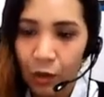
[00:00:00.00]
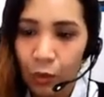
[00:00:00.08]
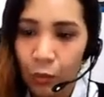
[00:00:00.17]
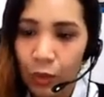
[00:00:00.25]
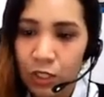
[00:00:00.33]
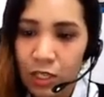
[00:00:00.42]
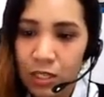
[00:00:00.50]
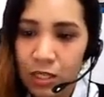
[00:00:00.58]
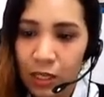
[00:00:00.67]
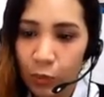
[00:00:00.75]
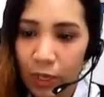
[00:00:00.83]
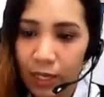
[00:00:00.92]
Which is the
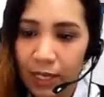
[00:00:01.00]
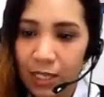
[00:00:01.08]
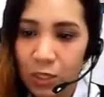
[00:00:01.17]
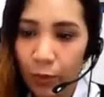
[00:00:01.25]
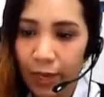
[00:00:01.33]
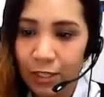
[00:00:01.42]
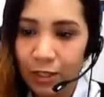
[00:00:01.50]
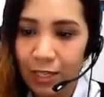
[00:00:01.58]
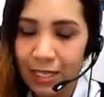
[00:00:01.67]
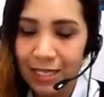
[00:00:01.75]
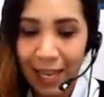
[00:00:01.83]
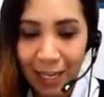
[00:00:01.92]
quickest way to the
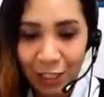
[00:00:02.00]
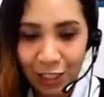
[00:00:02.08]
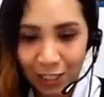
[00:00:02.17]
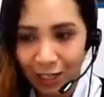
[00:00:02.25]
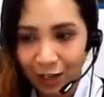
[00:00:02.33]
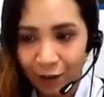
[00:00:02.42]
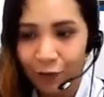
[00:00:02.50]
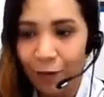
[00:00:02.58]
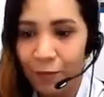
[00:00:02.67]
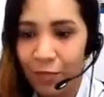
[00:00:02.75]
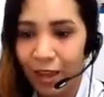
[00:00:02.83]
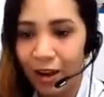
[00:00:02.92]
station
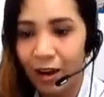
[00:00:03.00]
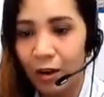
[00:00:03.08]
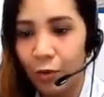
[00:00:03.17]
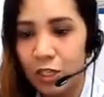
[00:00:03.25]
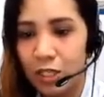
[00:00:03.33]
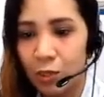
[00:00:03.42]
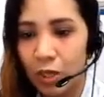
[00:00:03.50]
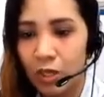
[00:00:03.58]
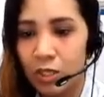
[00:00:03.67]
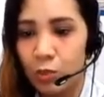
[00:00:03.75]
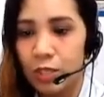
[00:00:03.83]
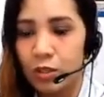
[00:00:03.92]
from there? Which is the
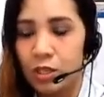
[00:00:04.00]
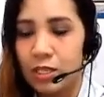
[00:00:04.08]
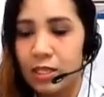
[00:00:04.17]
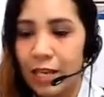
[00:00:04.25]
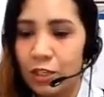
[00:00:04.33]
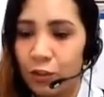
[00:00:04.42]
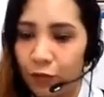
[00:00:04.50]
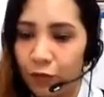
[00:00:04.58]
quickest way to the station